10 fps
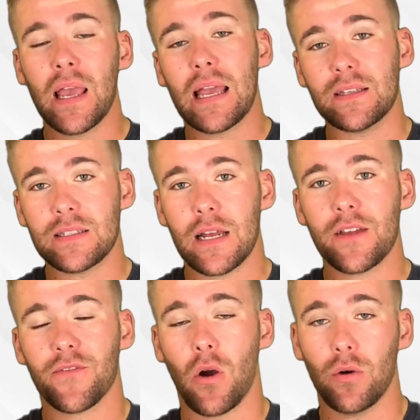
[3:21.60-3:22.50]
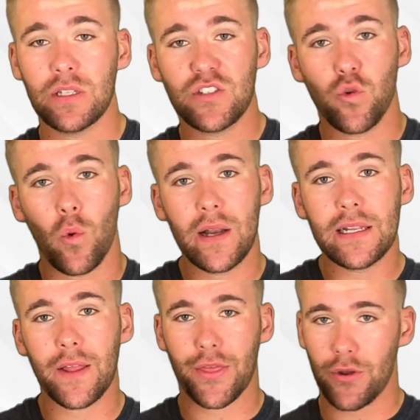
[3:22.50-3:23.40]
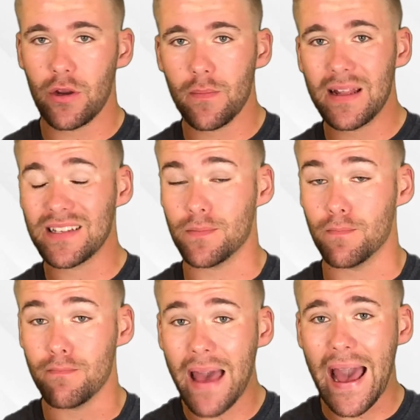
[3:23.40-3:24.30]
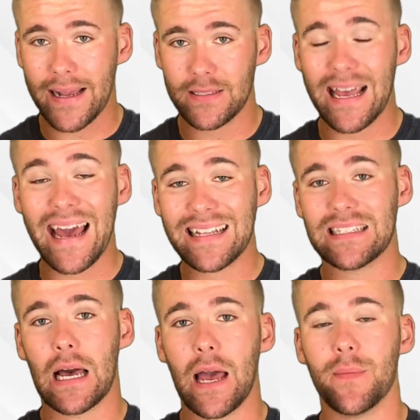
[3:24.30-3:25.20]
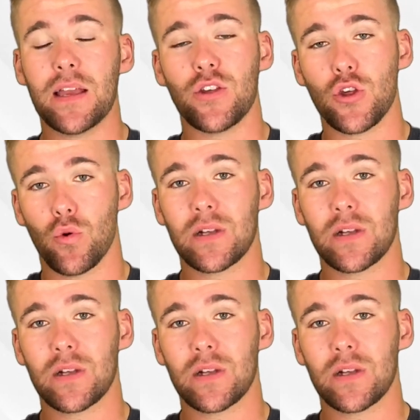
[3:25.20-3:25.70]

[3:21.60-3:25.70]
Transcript: in studying for only 20 to 30 minutes max at a time in short